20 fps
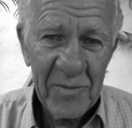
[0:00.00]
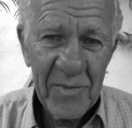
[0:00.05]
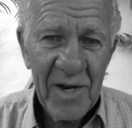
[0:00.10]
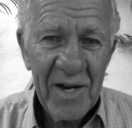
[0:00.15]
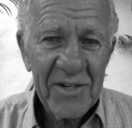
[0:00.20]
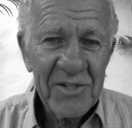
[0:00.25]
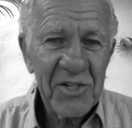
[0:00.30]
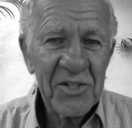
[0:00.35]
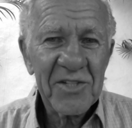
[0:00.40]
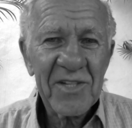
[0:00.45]

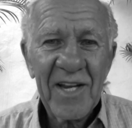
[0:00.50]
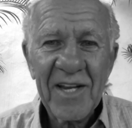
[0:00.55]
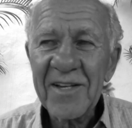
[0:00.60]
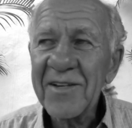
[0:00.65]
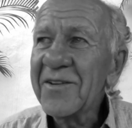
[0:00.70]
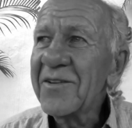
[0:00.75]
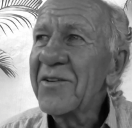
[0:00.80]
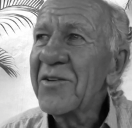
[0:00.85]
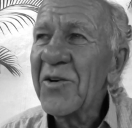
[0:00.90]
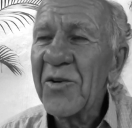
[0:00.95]
Just like
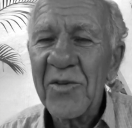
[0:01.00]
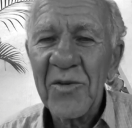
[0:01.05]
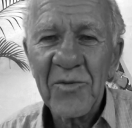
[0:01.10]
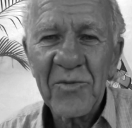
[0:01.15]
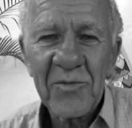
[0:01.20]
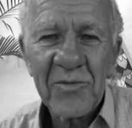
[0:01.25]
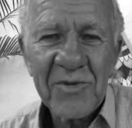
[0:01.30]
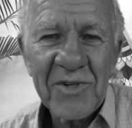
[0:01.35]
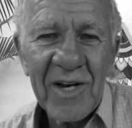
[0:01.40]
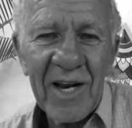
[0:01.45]
the
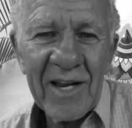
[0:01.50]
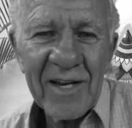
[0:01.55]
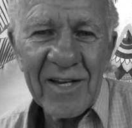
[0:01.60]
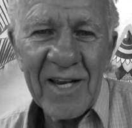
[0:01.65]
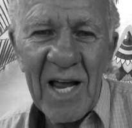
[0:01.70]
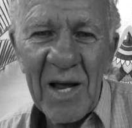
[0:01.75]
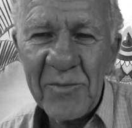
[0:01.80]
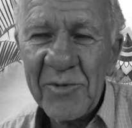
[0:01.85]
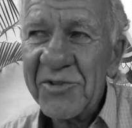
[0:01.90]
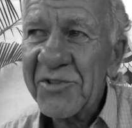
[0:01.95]
Dalai
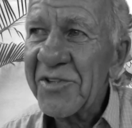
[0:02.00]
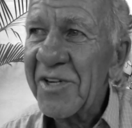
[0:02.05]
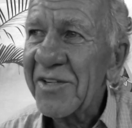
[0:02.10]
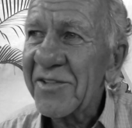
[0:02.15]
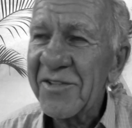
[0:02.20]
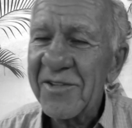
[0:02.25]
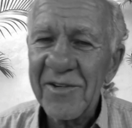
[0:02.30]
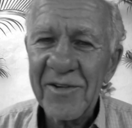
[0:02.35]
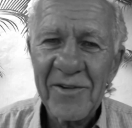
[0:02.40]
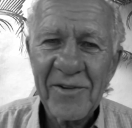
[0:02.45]
Lama says,
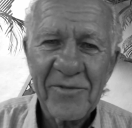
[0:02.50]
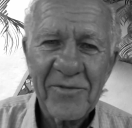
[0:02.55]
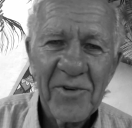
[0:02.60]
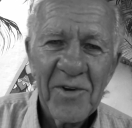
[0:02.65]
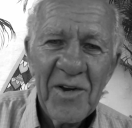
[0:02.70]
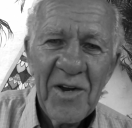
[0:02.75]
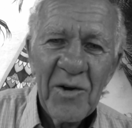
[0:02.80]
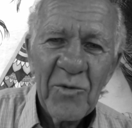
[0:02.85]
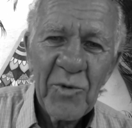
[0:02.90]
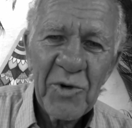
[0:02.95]
if
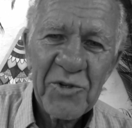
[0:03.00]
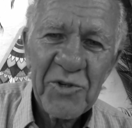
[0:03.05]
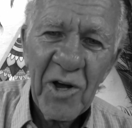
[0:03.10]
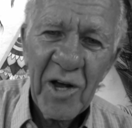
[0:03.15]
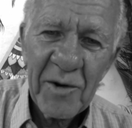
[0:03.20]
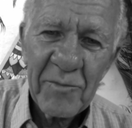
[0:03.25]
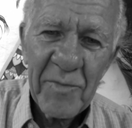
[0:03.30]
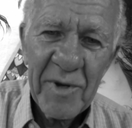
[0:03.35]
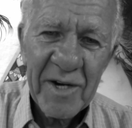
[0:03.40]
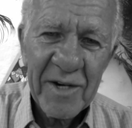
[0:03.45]
we taught
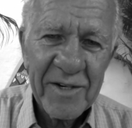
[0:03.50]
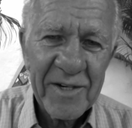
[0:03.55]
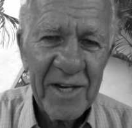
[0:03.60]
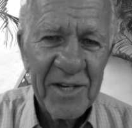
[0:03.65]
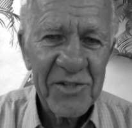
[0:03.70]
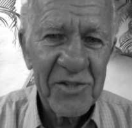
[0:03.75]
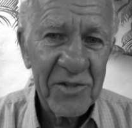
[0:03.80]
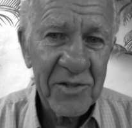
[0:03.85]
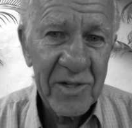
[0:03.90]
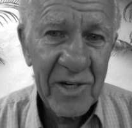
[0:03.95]

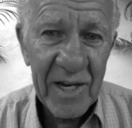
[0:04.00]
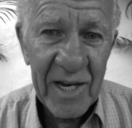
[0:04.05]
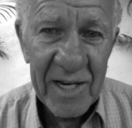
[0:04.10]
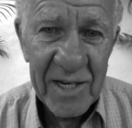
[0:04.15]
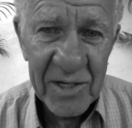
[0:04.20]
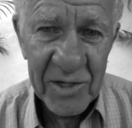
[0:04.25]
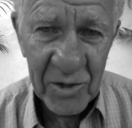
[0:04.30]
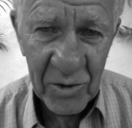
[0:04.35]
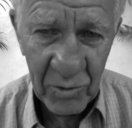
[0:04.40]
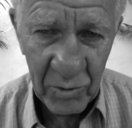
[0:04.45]
meditation to
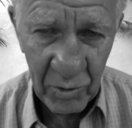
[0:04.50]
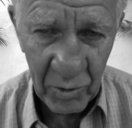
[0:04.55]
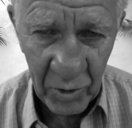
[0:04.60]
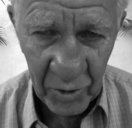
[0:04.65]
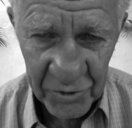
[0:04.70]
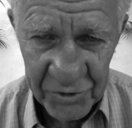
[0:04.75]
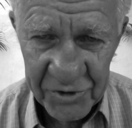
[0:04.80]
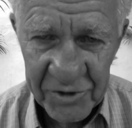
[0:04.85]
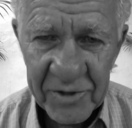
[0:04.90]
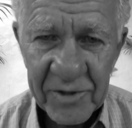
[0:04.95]

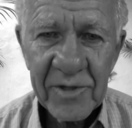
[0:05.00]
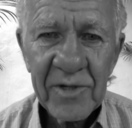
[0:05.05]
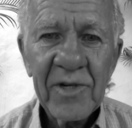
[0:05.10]
8-year-olds,